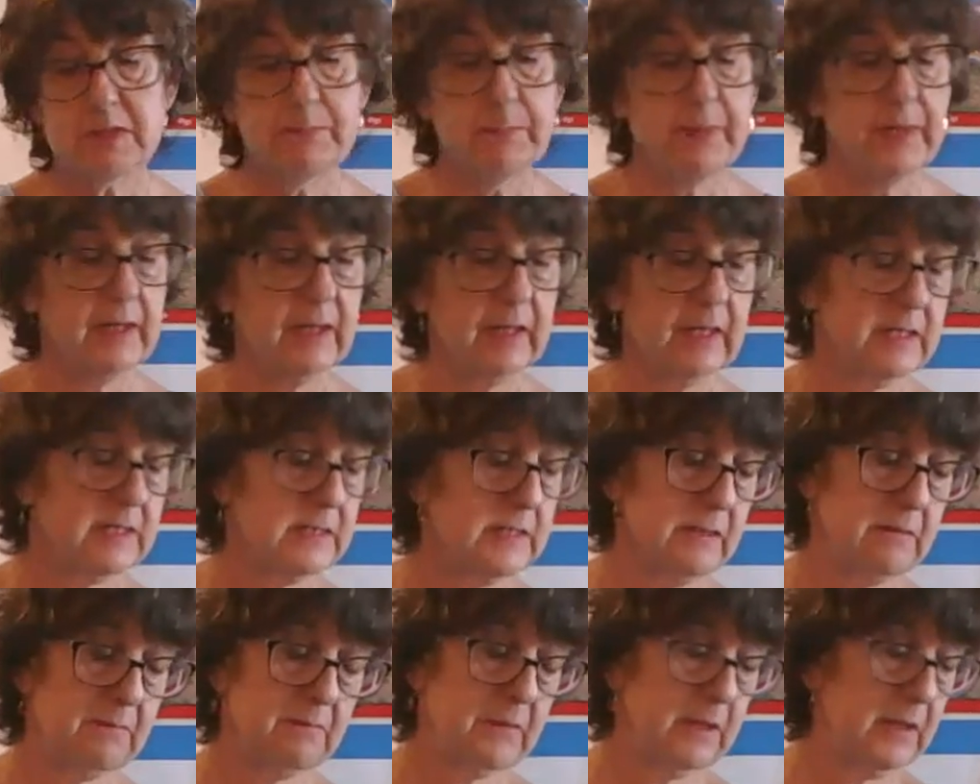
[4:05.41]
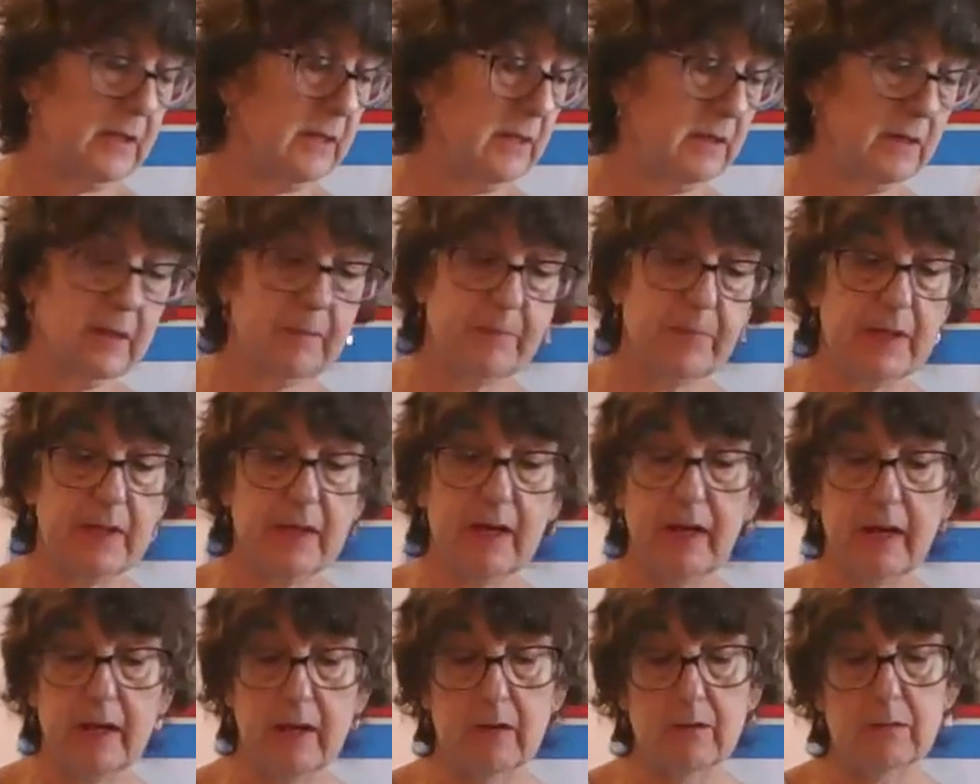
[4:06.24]
because it might not be
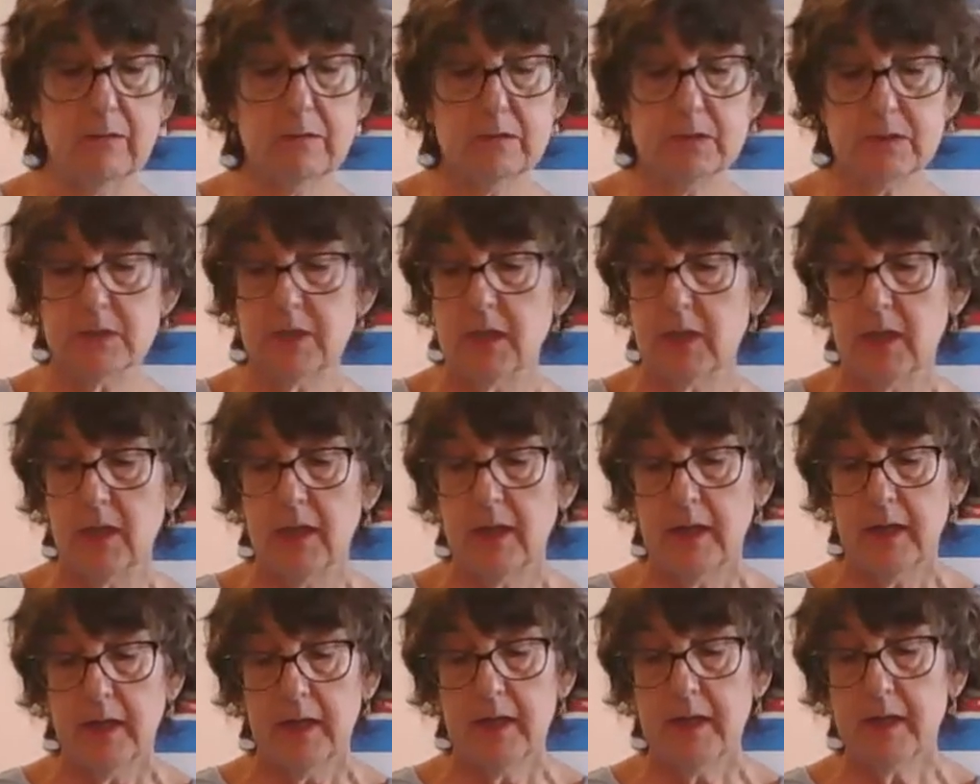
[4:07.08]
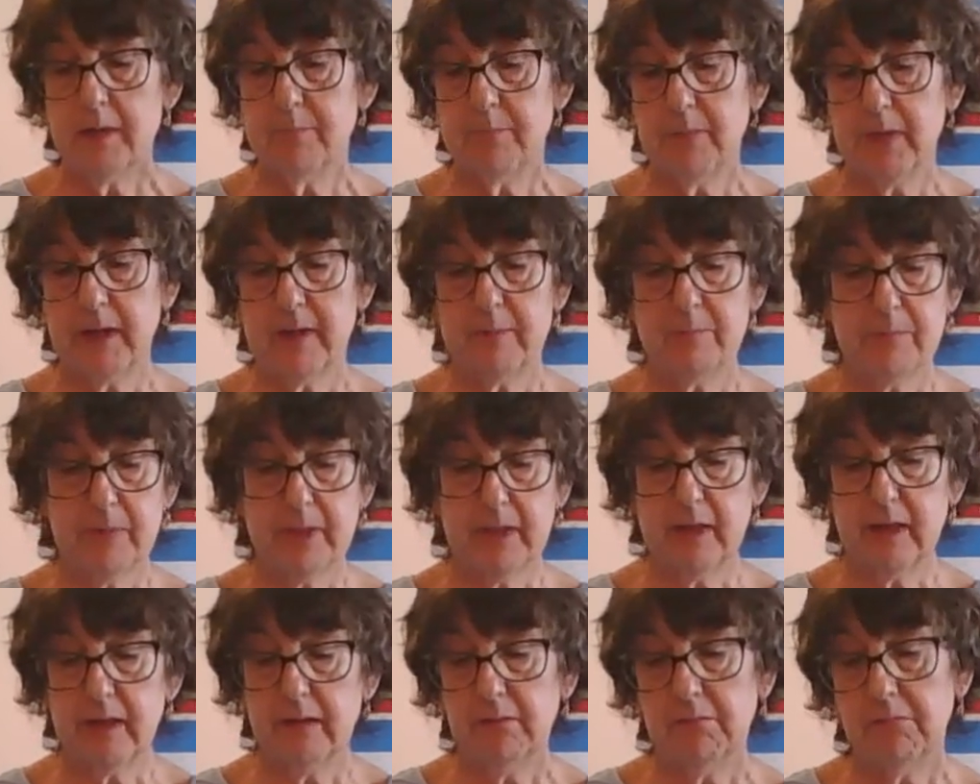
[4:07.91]
a house. It might
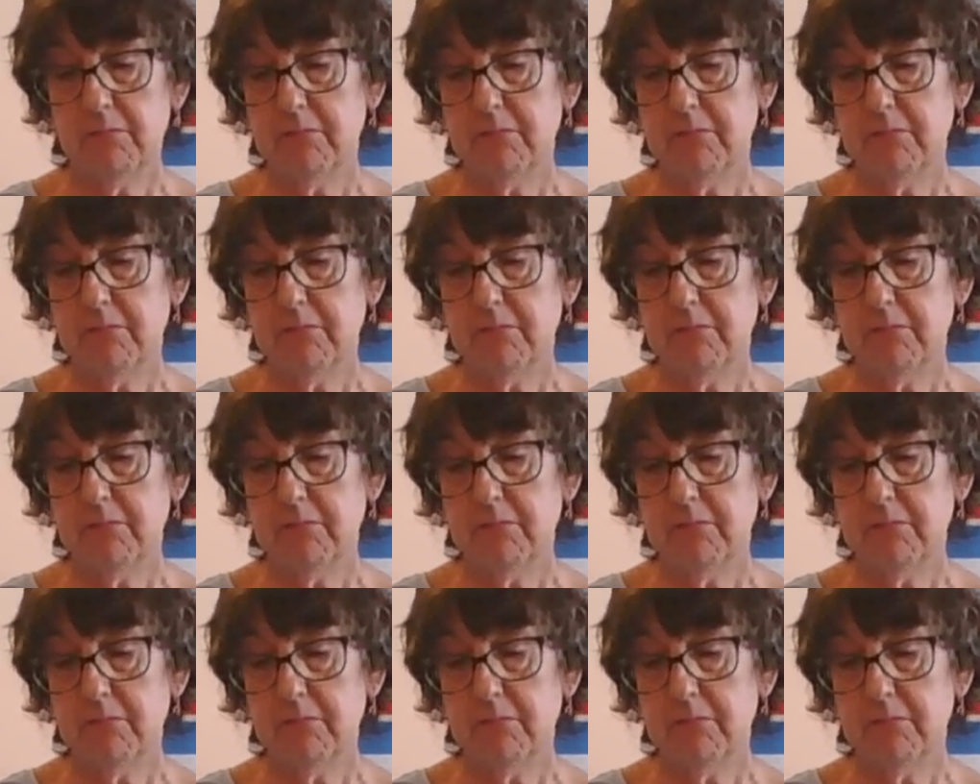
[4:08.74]
be